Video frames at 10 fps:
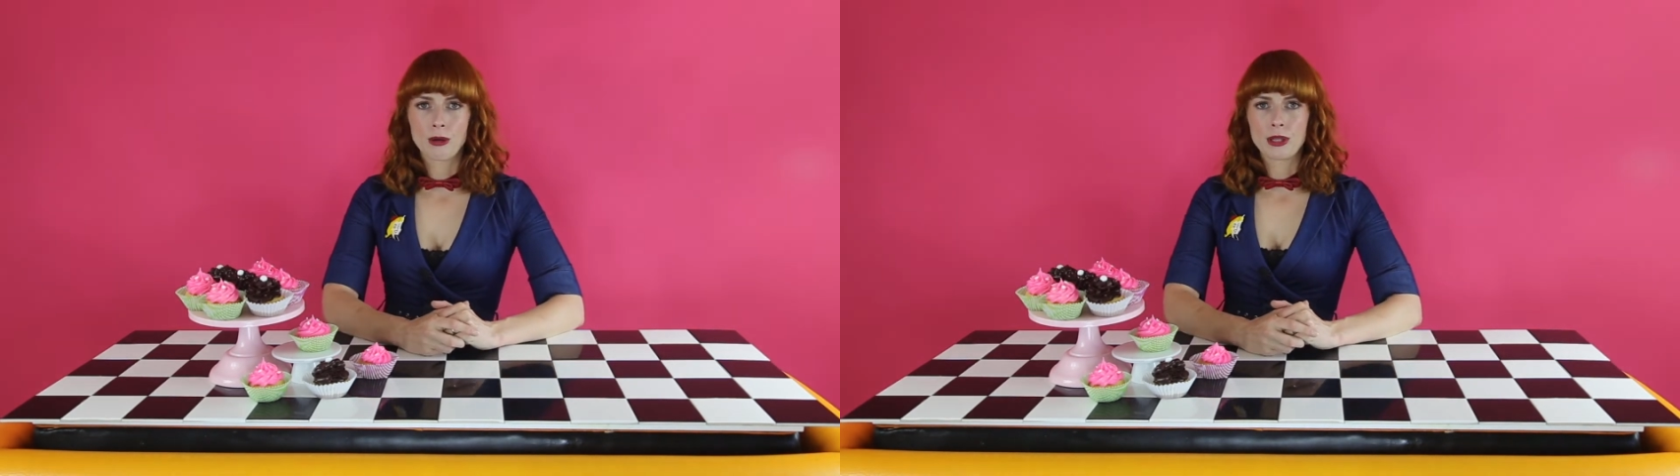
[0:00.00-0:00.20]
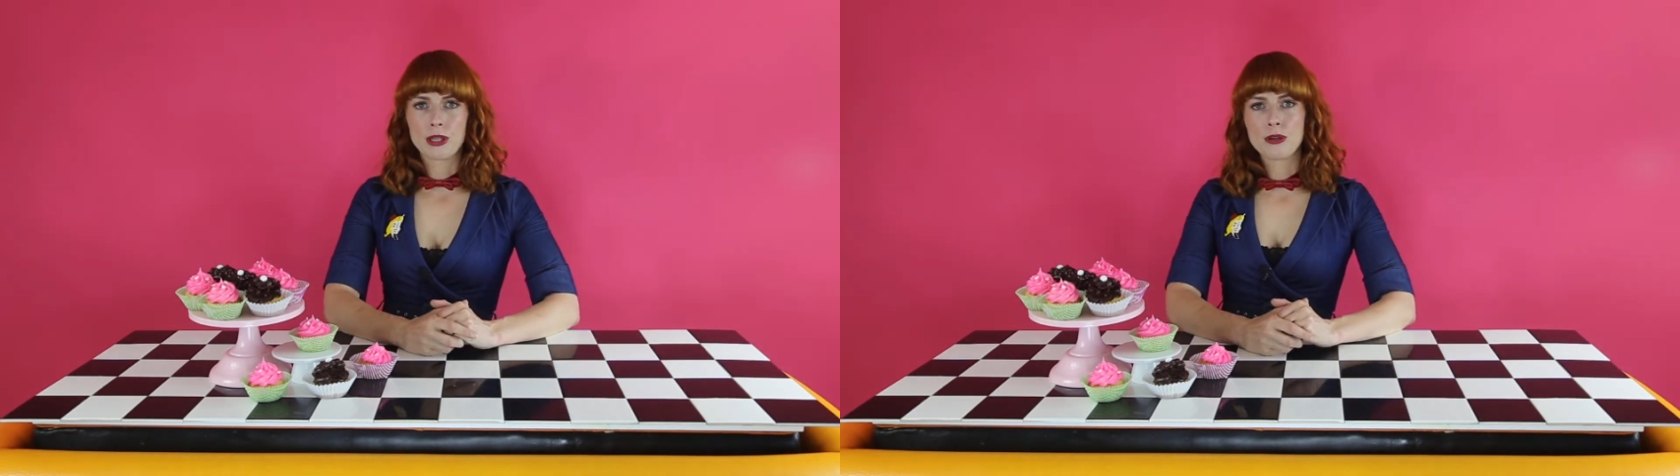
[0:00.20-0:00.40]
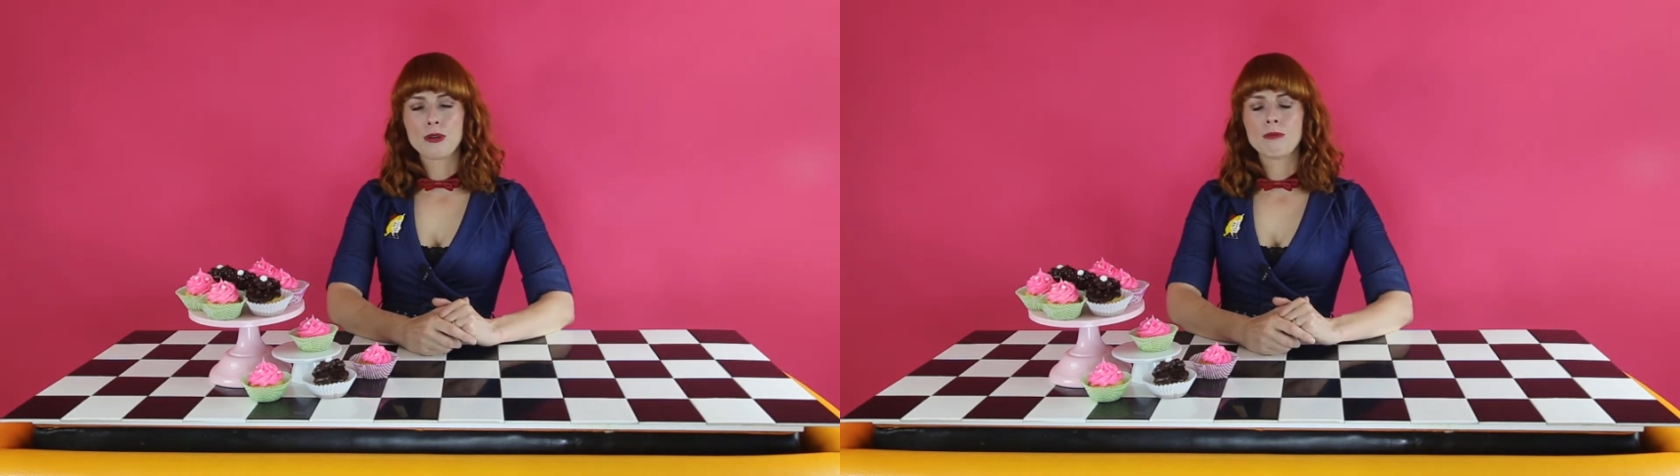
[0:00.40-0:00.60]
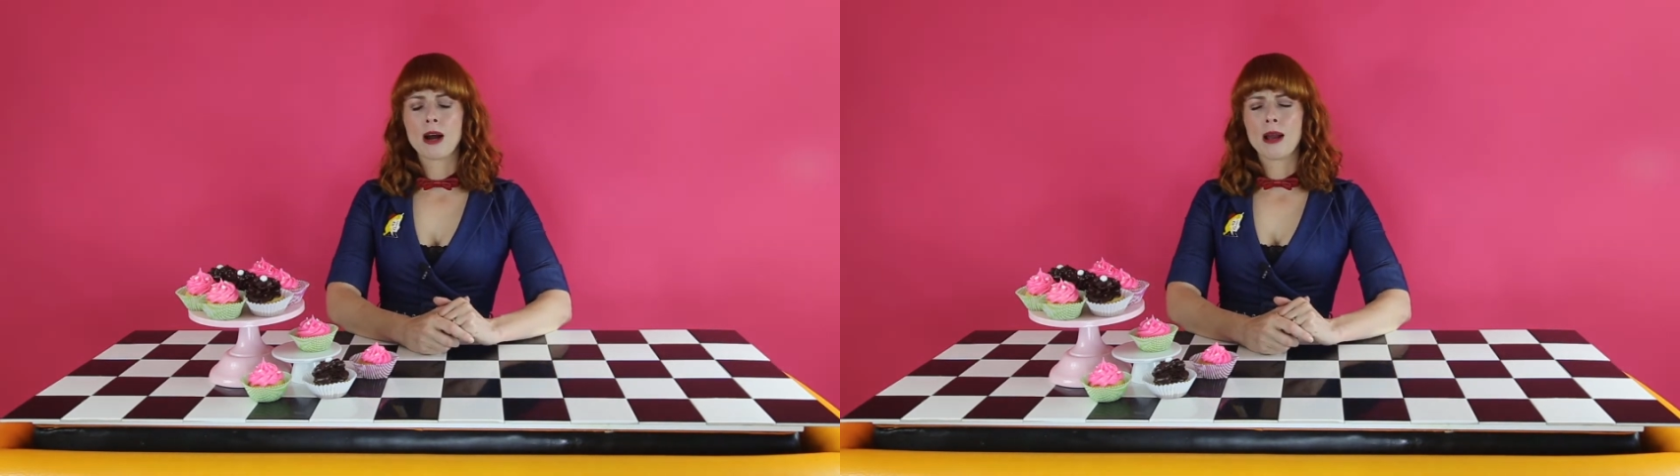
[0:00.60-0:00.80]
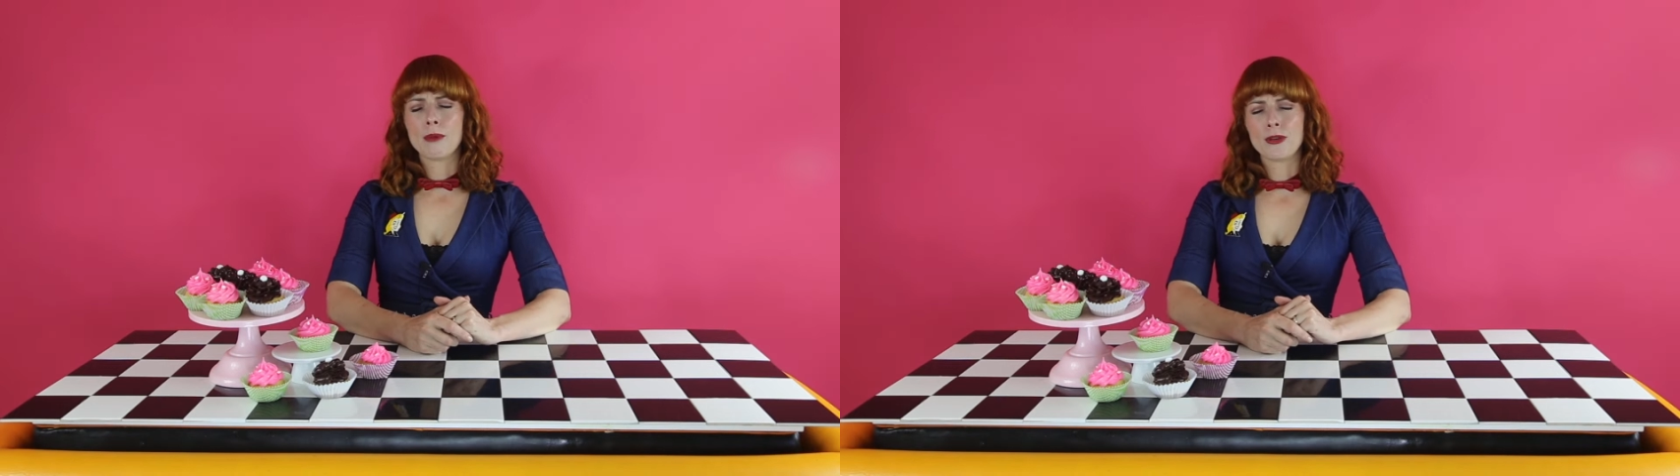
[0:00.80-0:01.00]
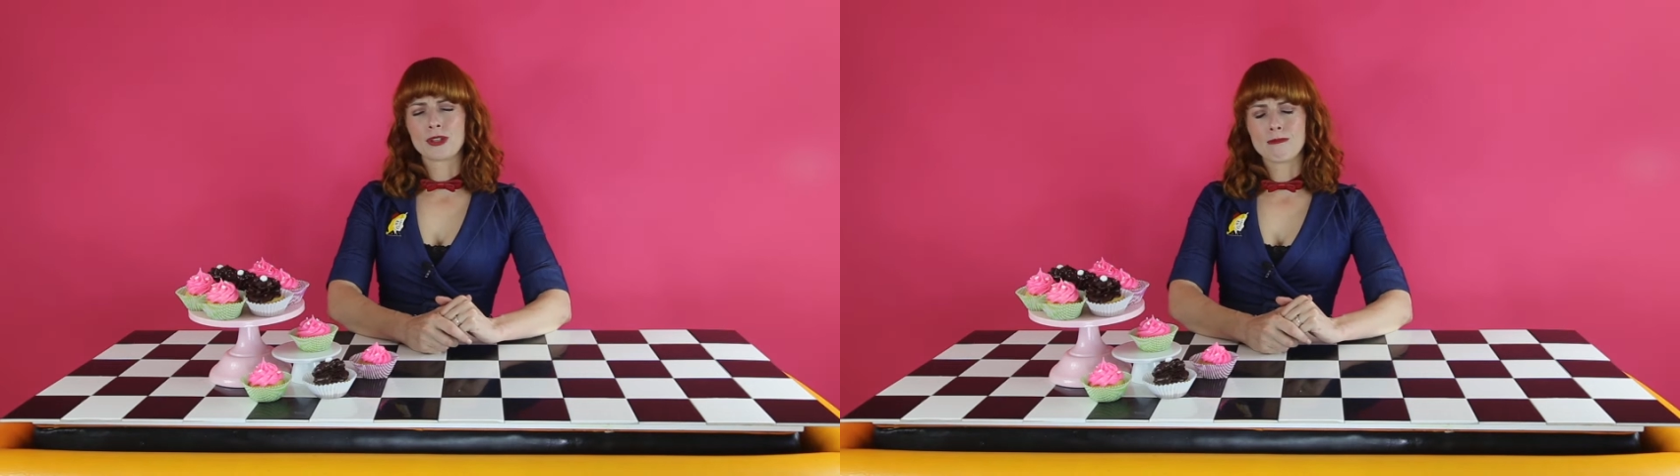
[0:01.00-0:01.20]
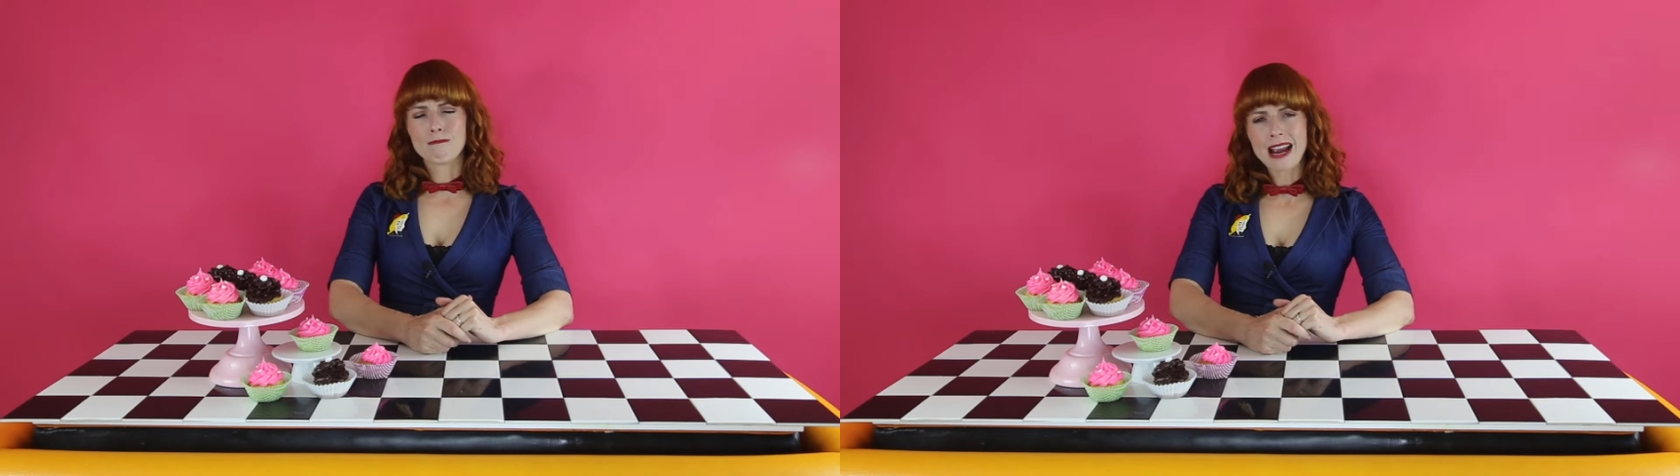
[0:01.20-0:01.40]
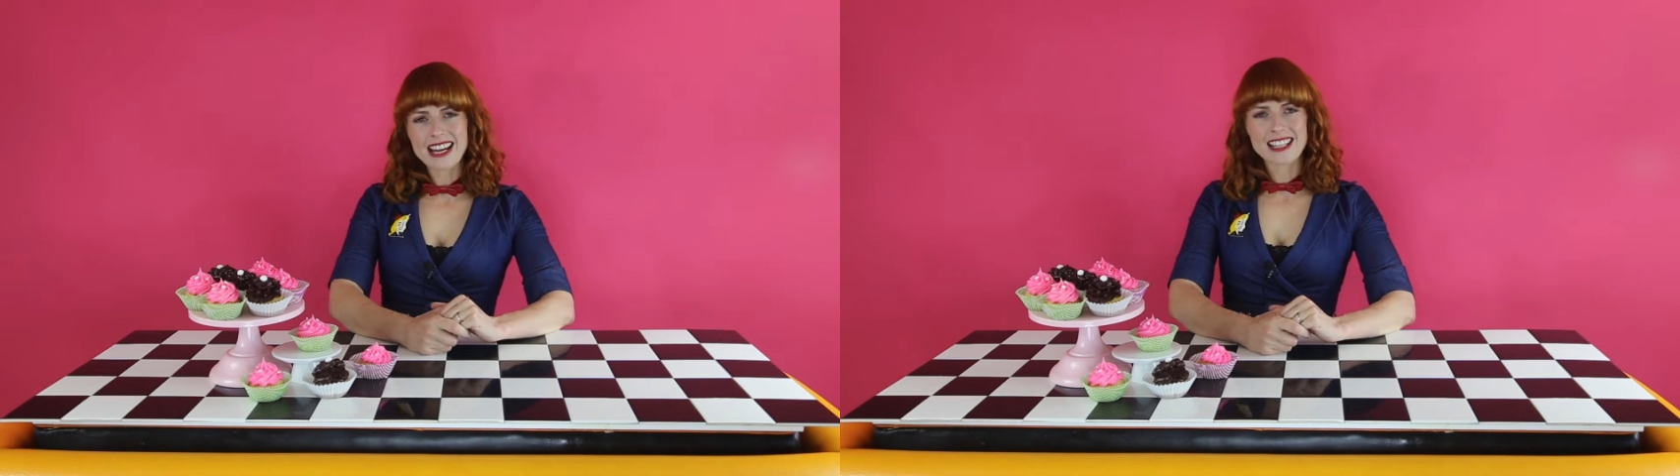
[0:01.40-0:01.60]
with you my most
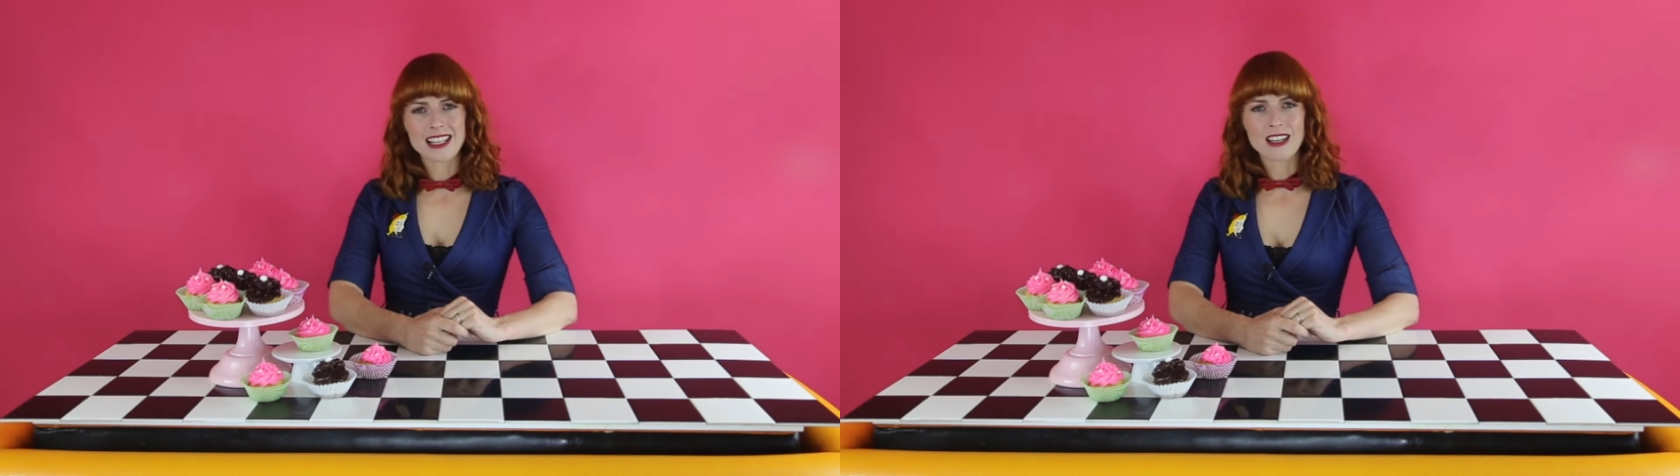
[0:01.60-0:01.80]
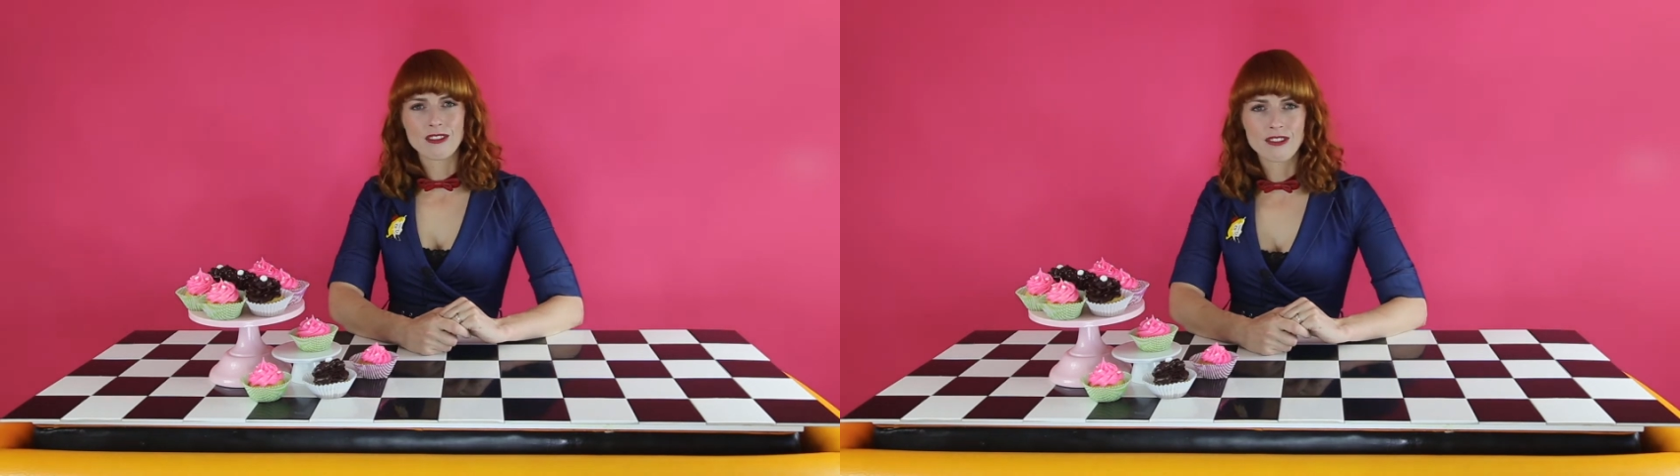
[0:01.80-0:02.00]
amazing